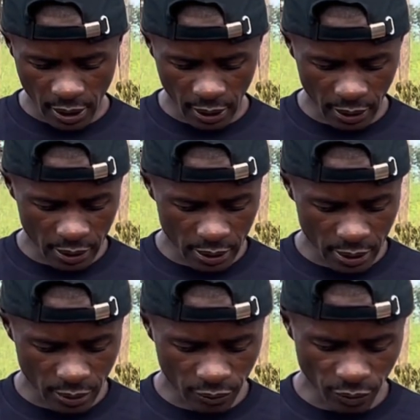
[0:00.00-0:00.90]
and
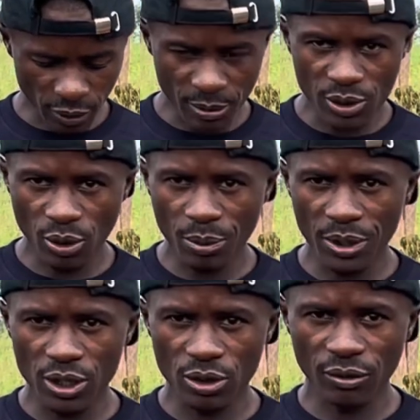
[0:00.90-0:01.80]
for the basal
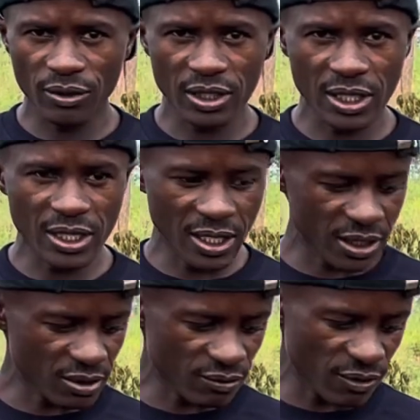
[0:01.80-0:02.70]
application of fertilizer
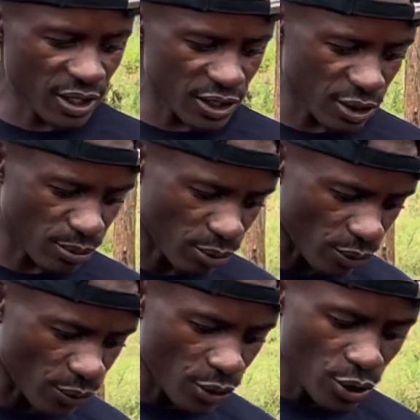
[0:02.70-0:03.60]
it's very simple
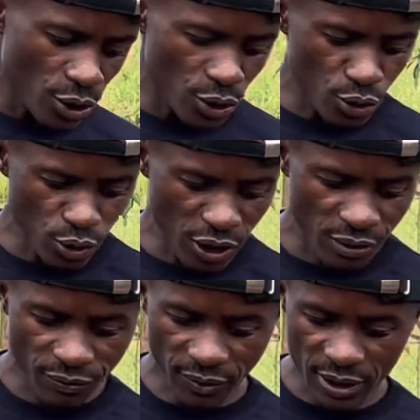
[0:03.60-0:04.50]
you need
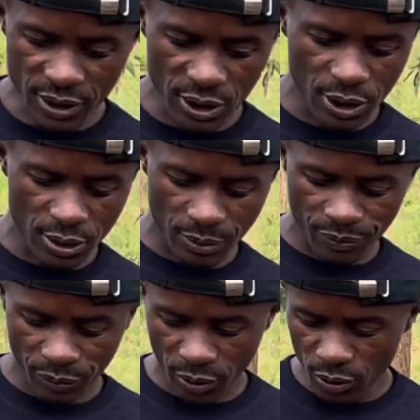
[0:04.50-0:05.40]
first
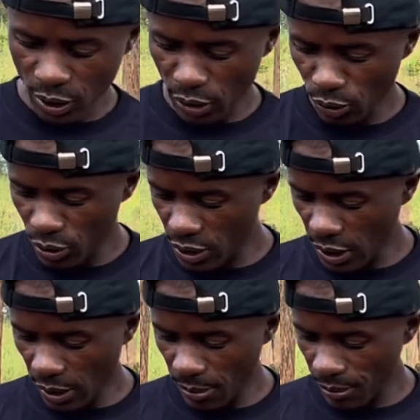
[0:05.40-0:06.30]
you cannot
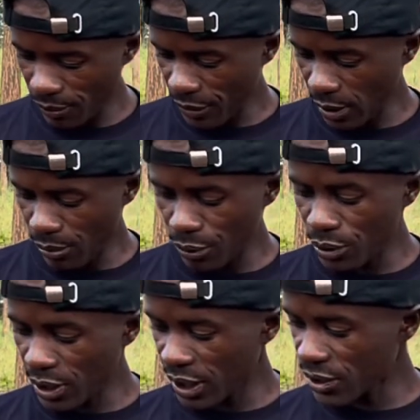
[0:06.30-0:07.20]
come uh,
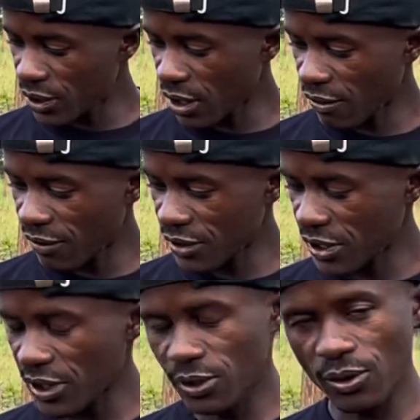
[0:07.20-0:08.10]
broadcasting the
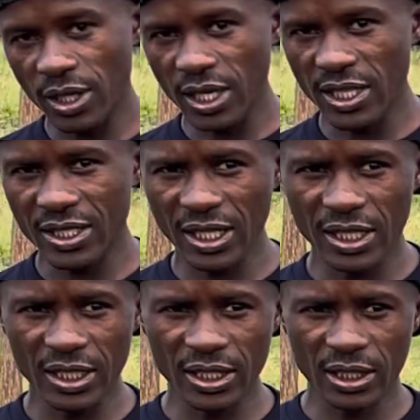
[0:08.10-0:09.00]
fertilizers on the nursery
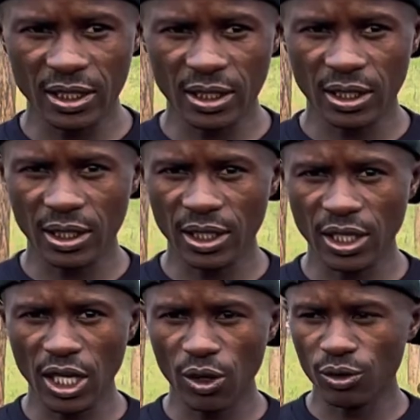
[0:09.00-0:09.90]
uh,
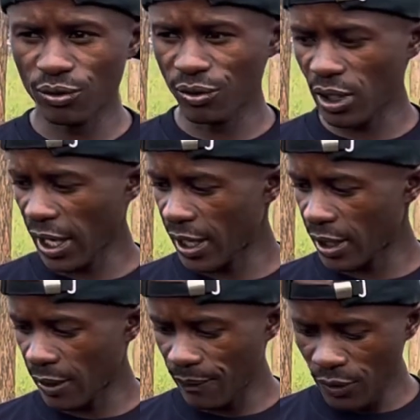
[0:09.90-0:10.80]
anyhow you feel like
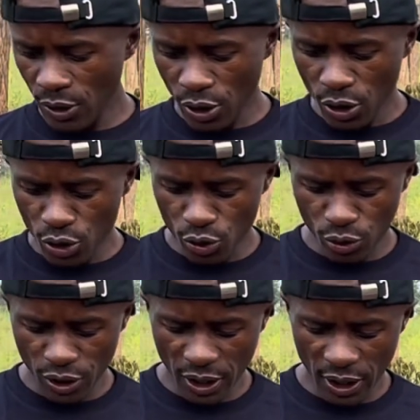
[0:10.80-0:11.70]
you
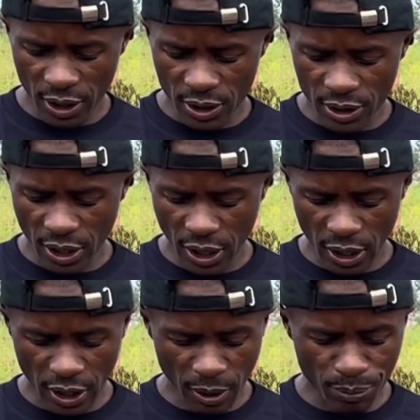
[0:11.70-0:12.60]
need
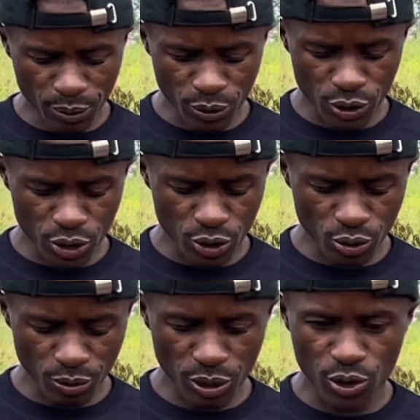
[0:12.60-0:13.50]
an approach to make